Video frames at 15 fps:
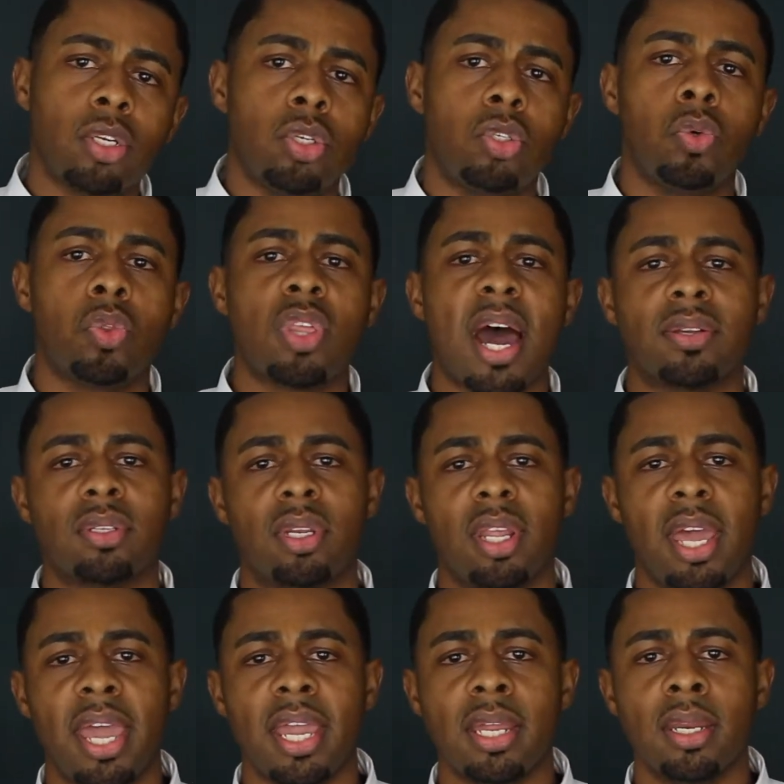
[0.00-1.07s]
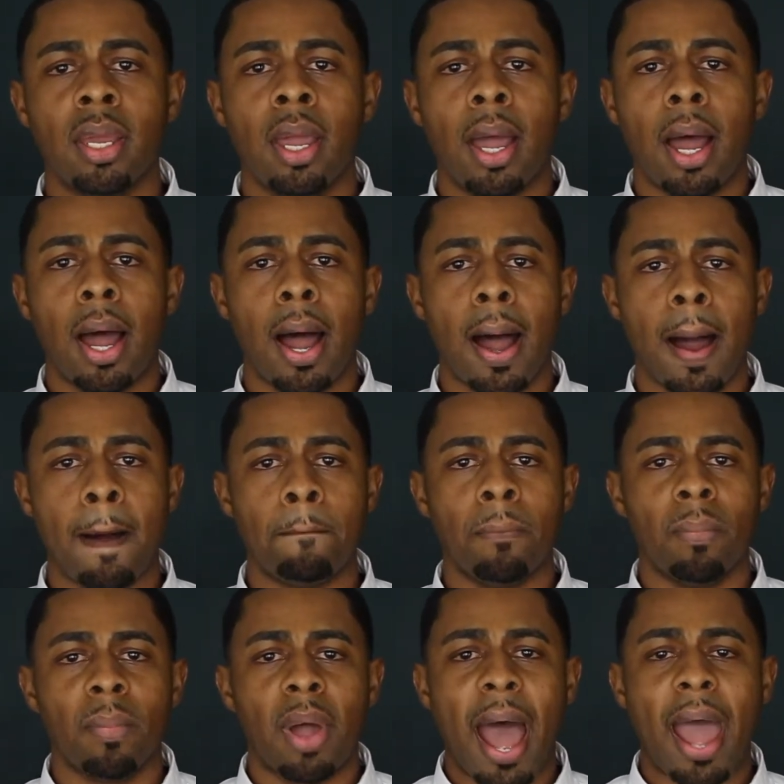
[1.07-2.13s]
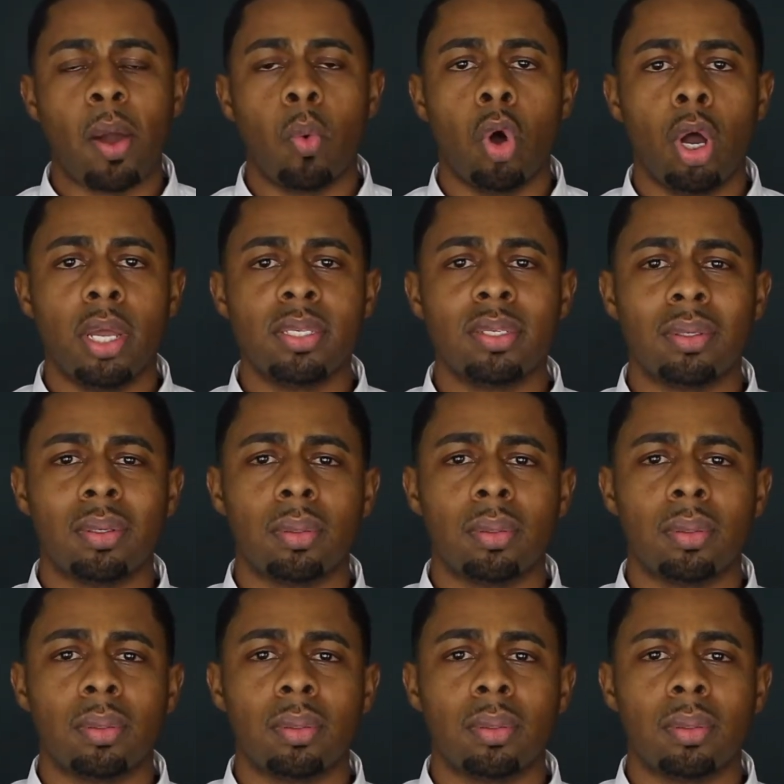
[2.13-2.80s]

2008, I was